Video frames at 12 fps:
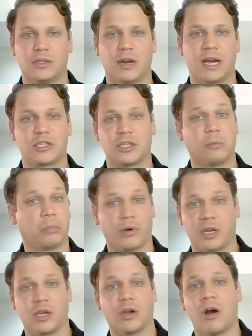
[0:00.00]
are actually
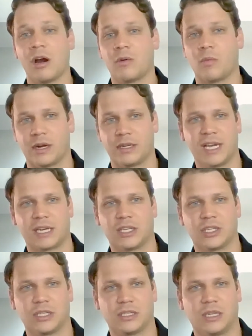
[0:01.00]
pretty good hardware
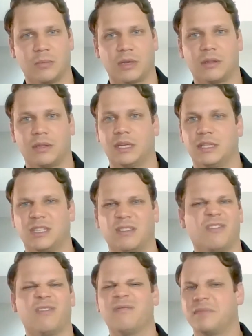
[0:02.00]
technicians typically. It's a
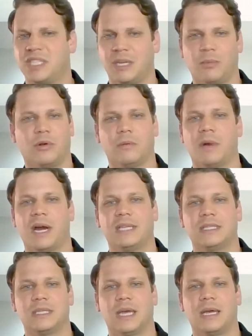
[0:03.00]
similar
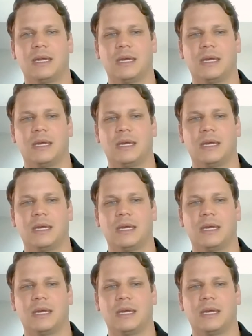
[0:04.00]
mindset.